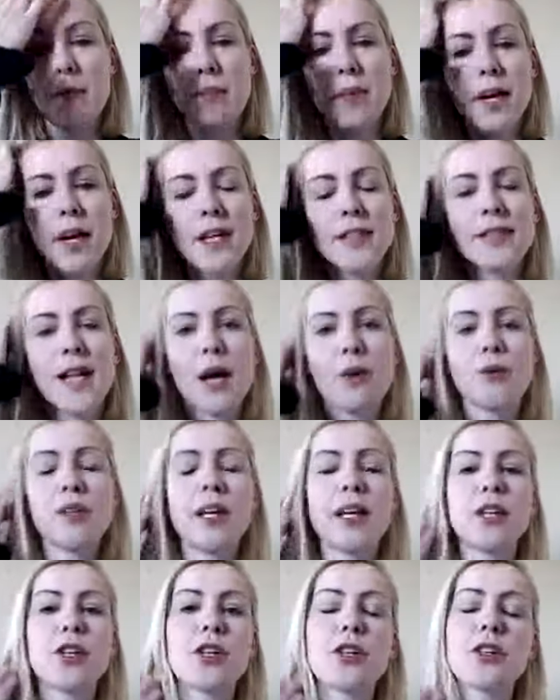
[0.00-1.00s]
But I would
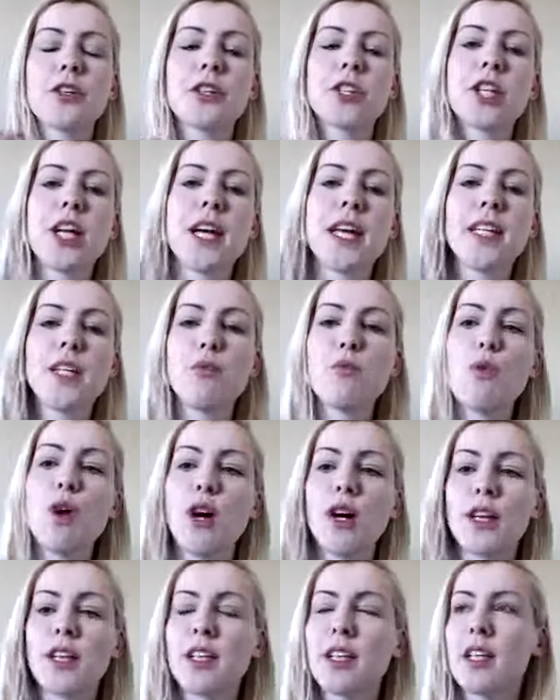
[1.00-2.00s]
encourage
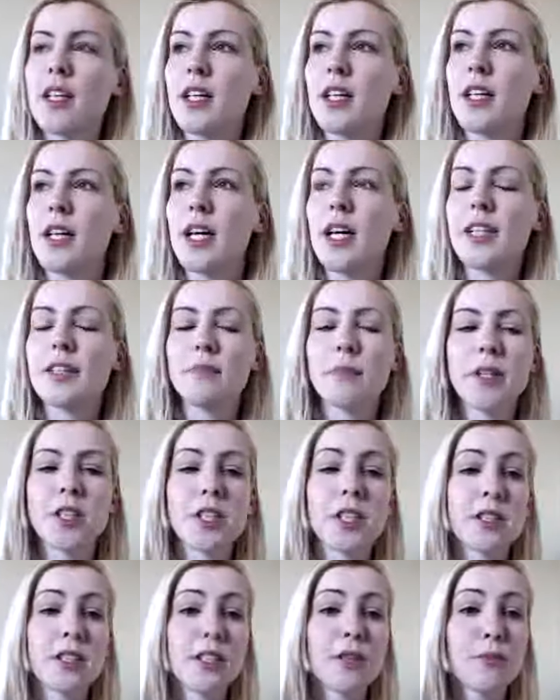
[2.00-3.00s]
anyone,
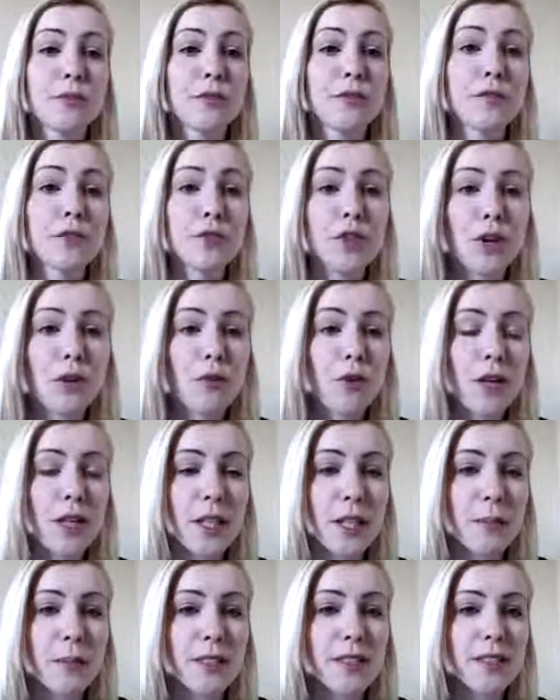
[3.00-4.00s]
especially with your dog
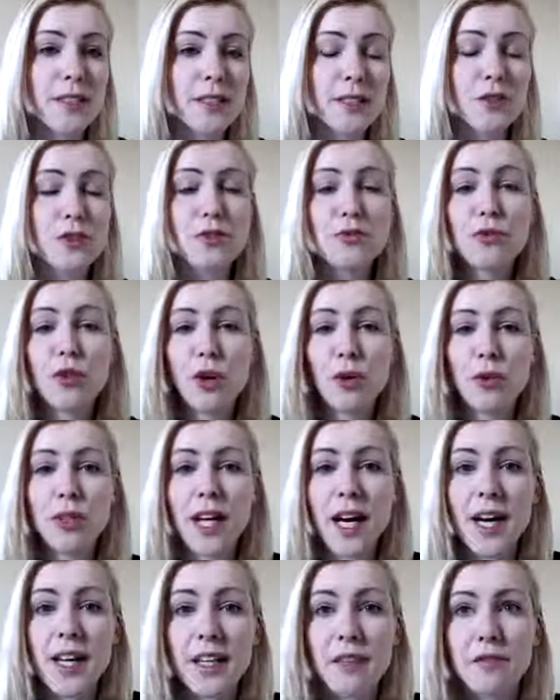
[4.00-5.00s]
walking business, to go
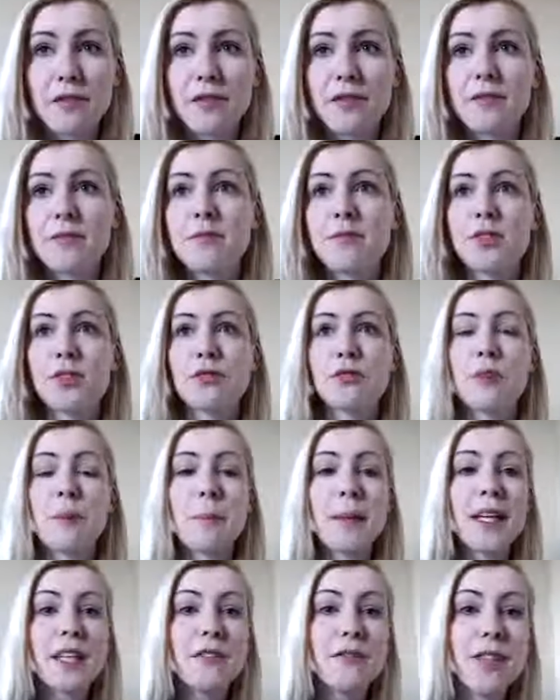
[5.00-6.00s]
live, to
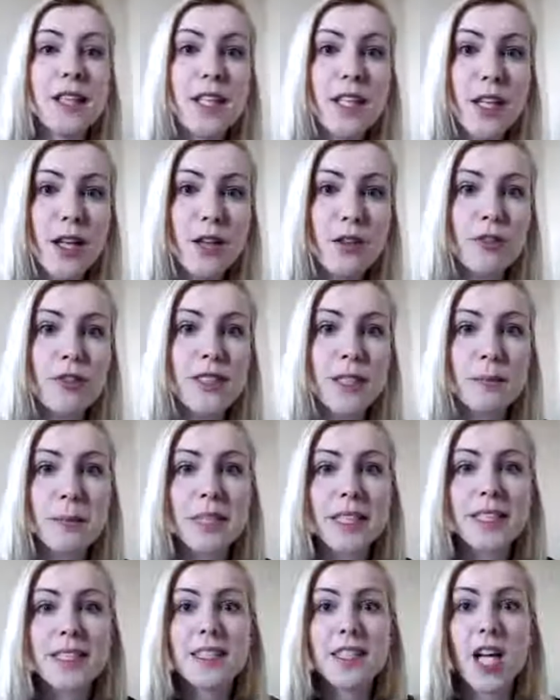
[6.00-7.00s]
make videos. I
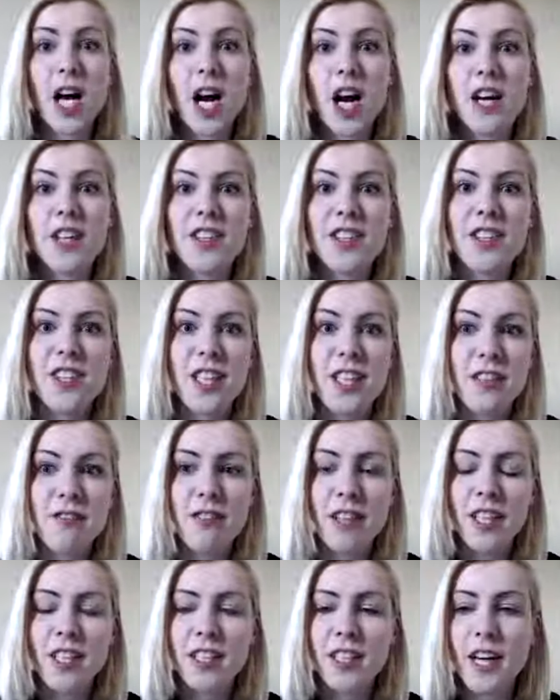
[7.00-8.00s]
mean, it's the hot thing
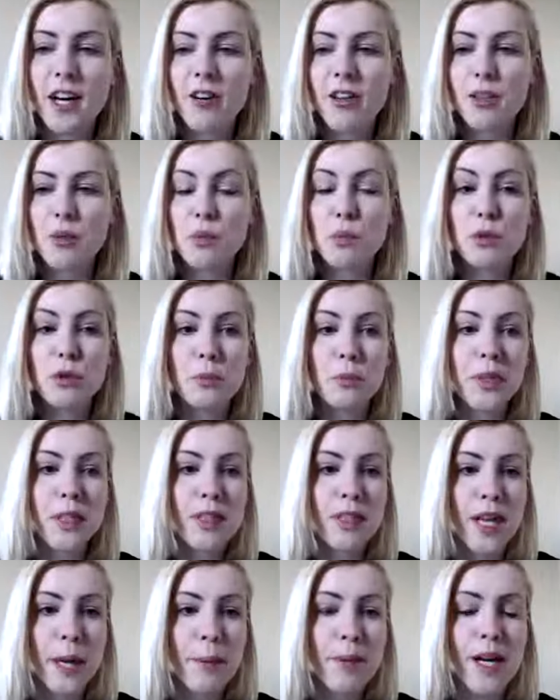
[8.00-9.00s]
right now, and it will be
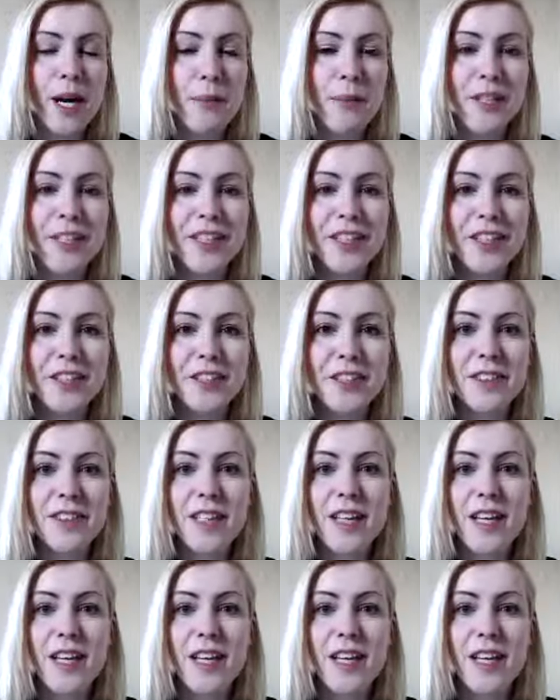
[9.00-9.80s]
in the upcoming years.